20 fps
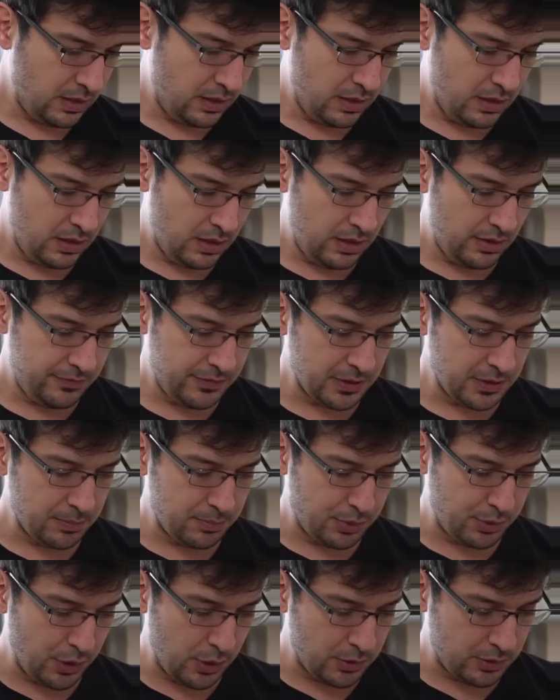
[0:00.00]
If you're a
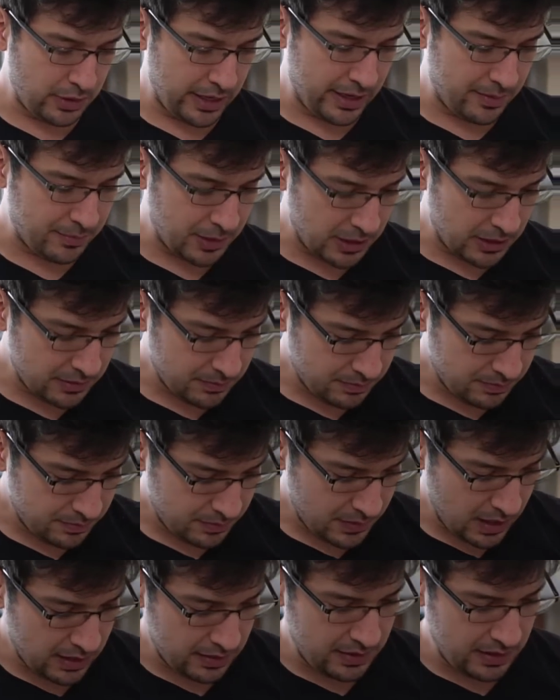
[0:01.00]
programmer,
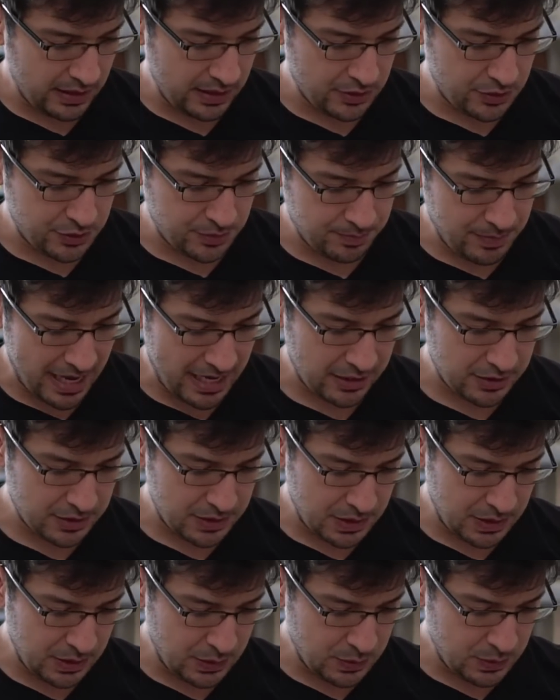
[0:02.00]
I think it should matter
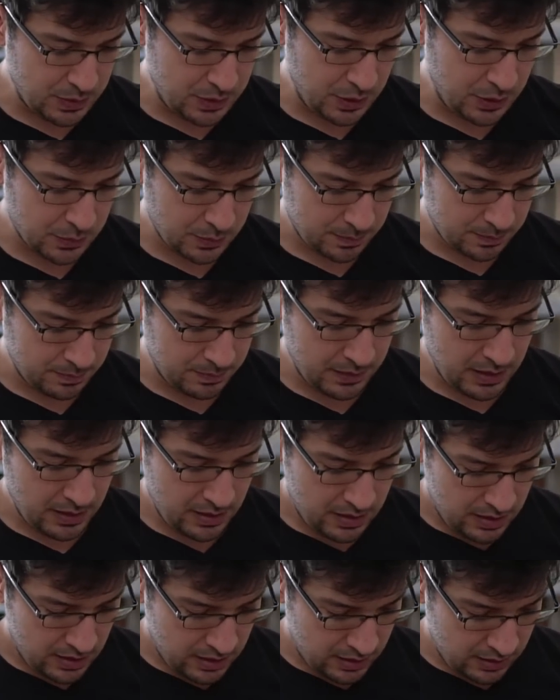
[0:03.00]
to you too.
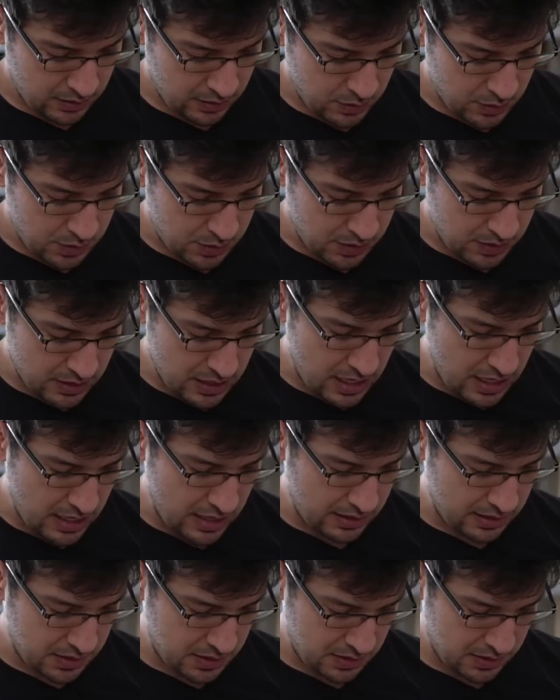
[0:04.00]
And you should
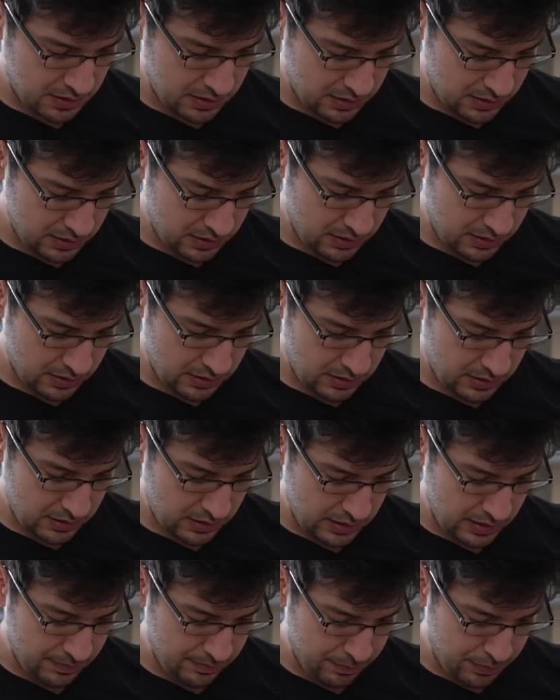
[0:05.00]
not
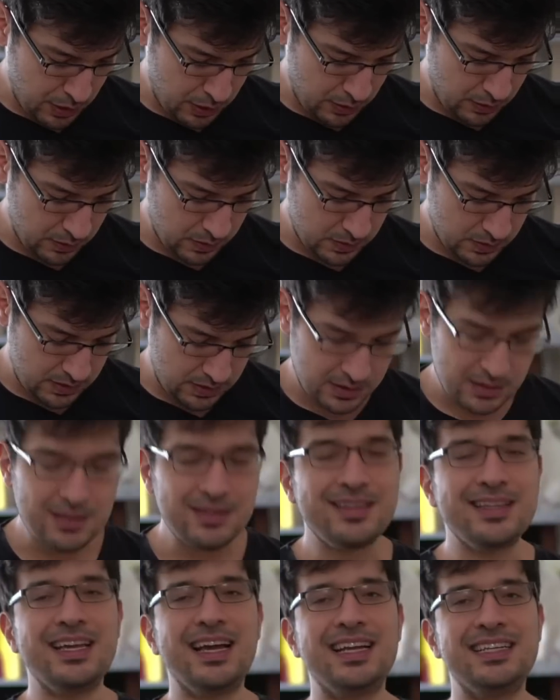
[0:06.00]
impose
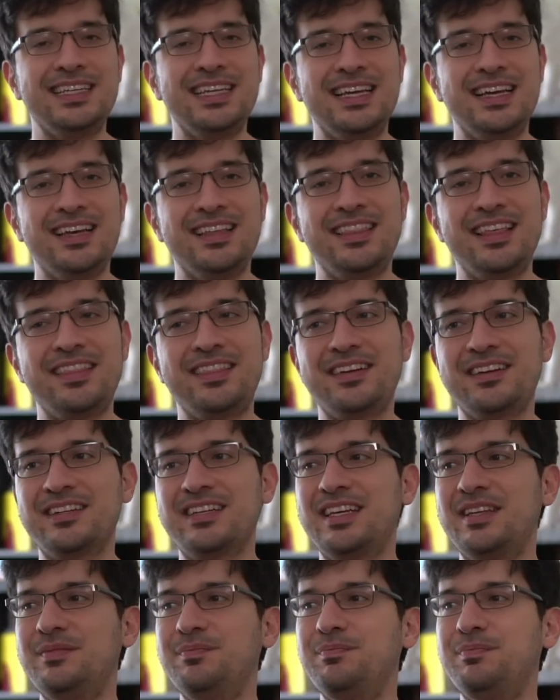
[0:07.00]
the idea that there
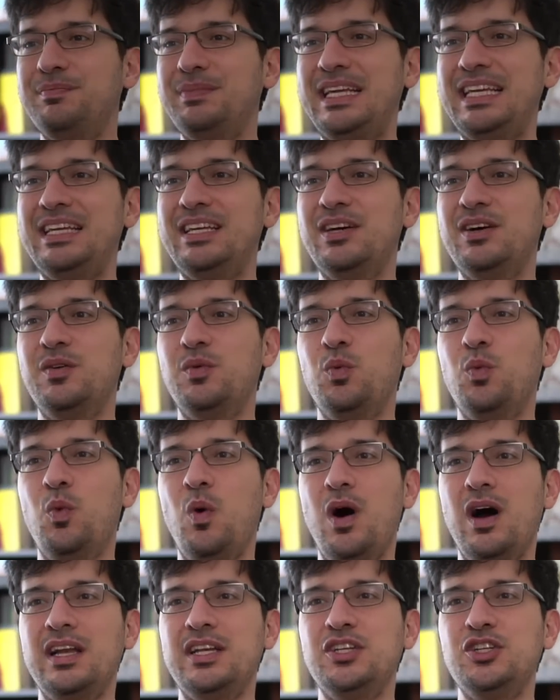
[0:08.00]
can be
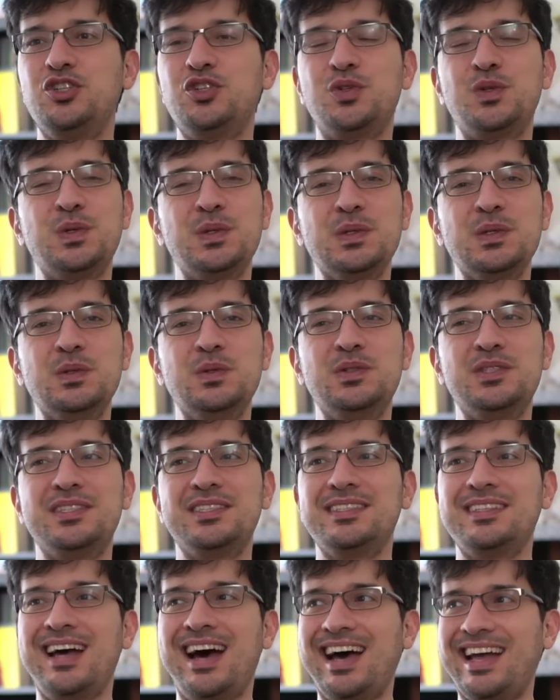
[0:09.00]
one true
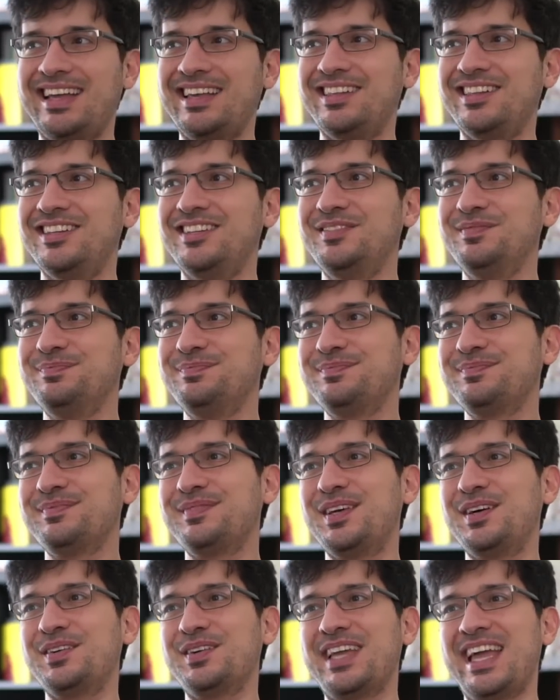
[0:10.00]
style.
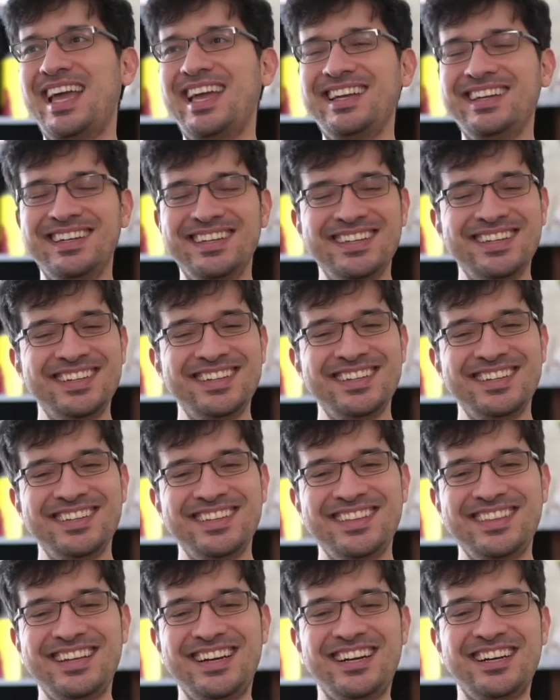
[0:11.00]
Okay?
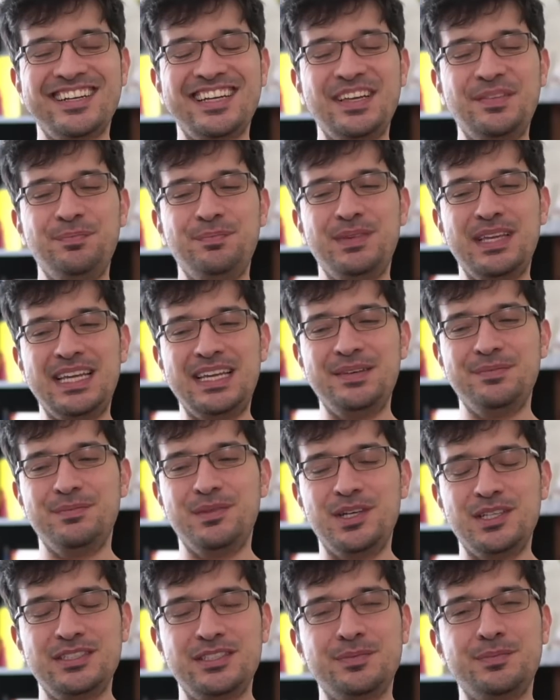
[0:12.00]
There can be
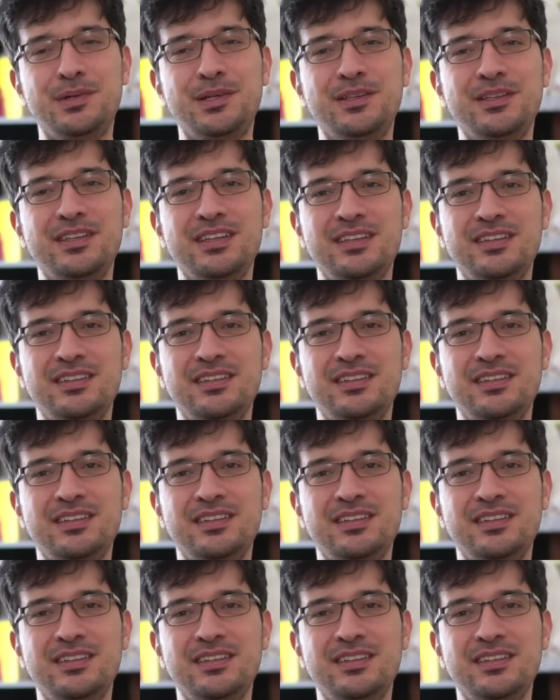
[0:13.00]
multiple